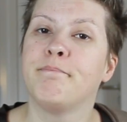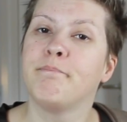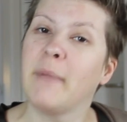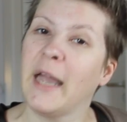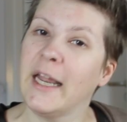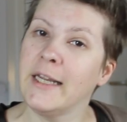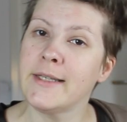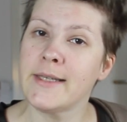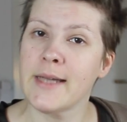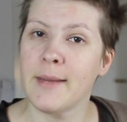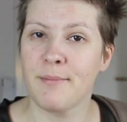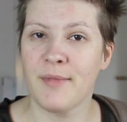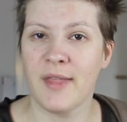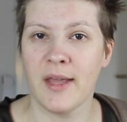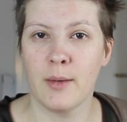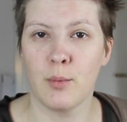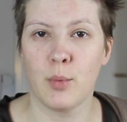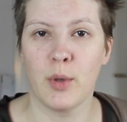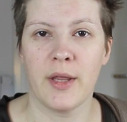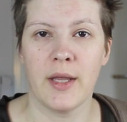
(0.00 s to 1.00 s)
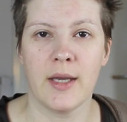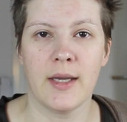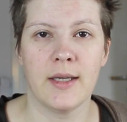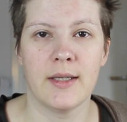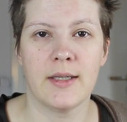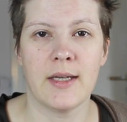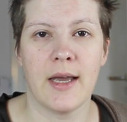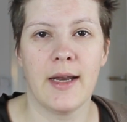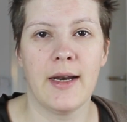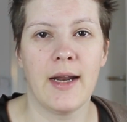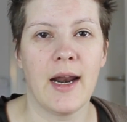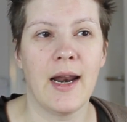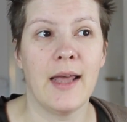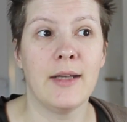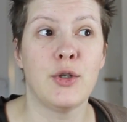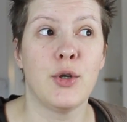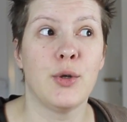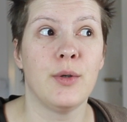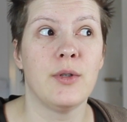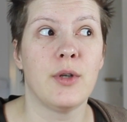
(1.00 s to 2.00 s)
paint something with it, and I
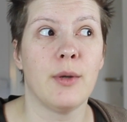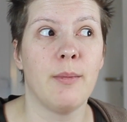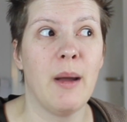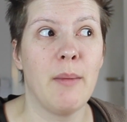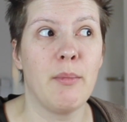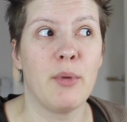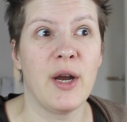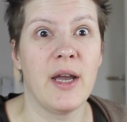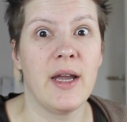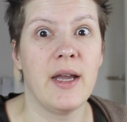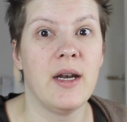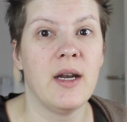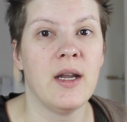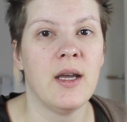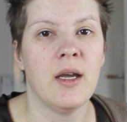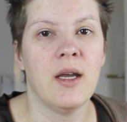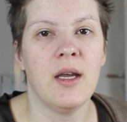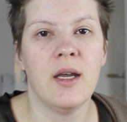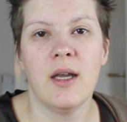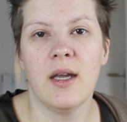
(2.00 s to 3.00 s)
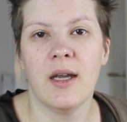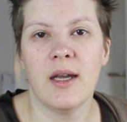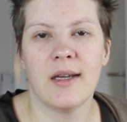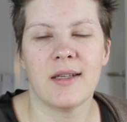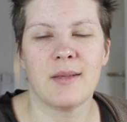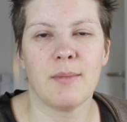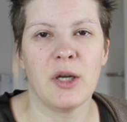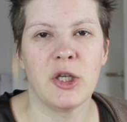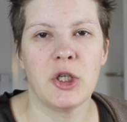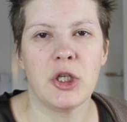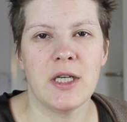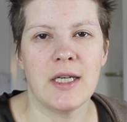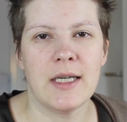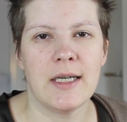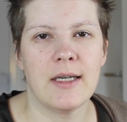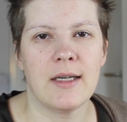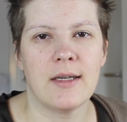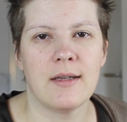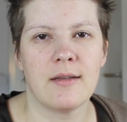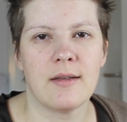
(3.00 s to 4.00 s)
let you into my brain as much
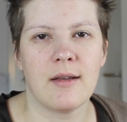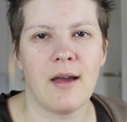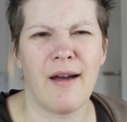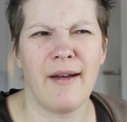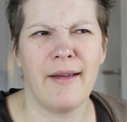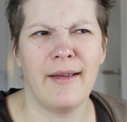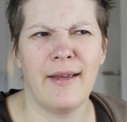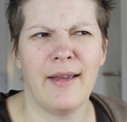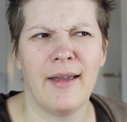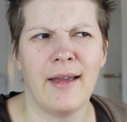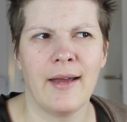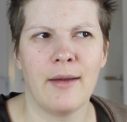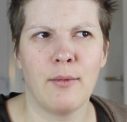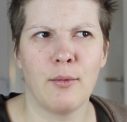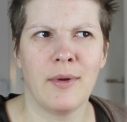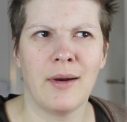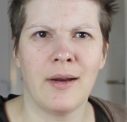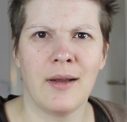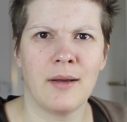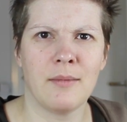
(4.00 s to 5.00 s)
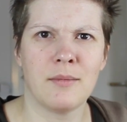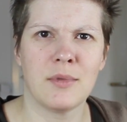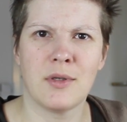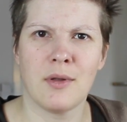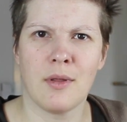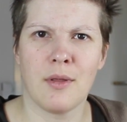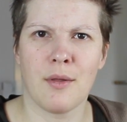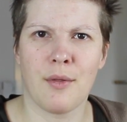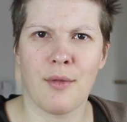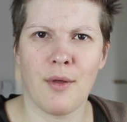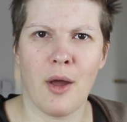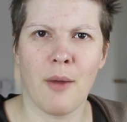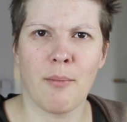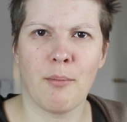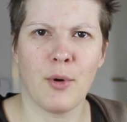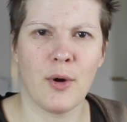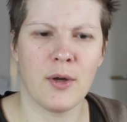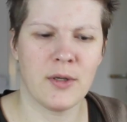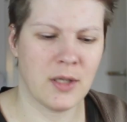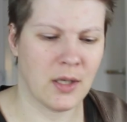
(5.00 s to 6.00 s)
as I can when it comes to the thought
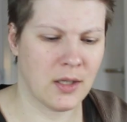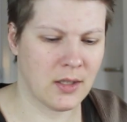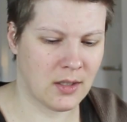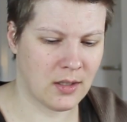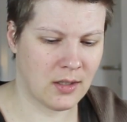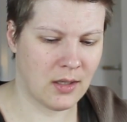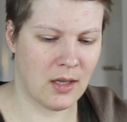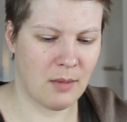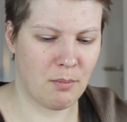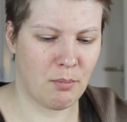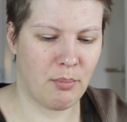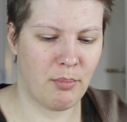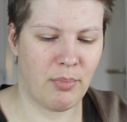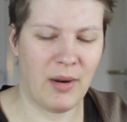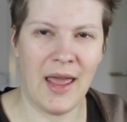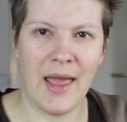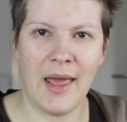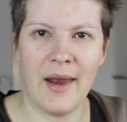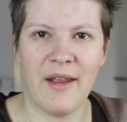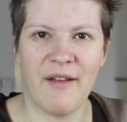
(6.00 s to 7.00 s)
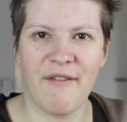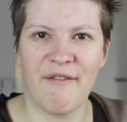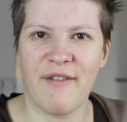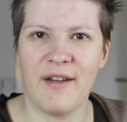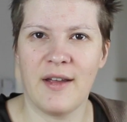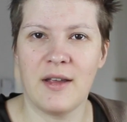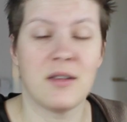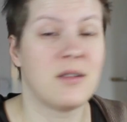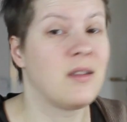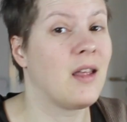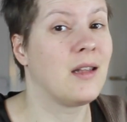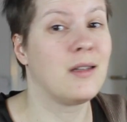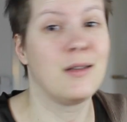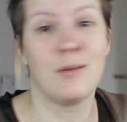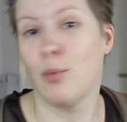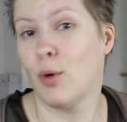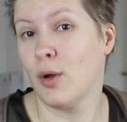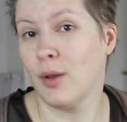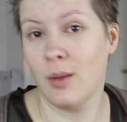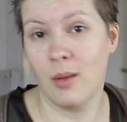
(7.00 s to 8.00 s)
process, the planning phase.
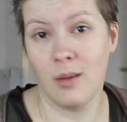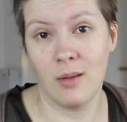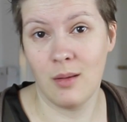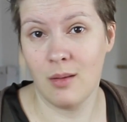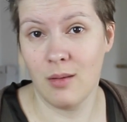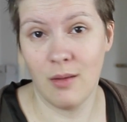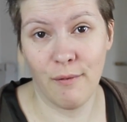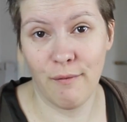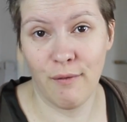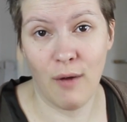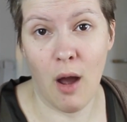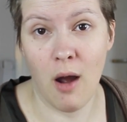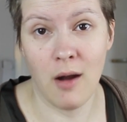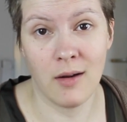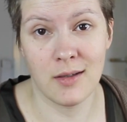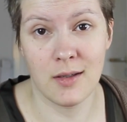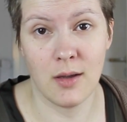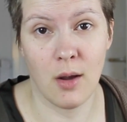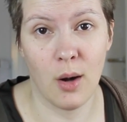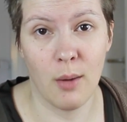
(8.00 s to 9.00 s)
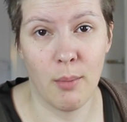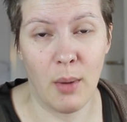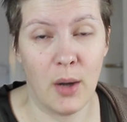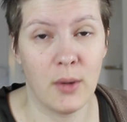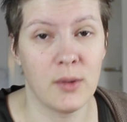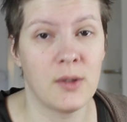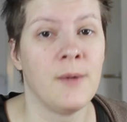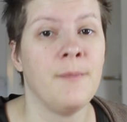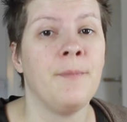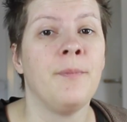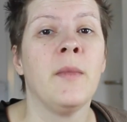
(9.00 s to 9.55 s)
That's what the vlog is all about.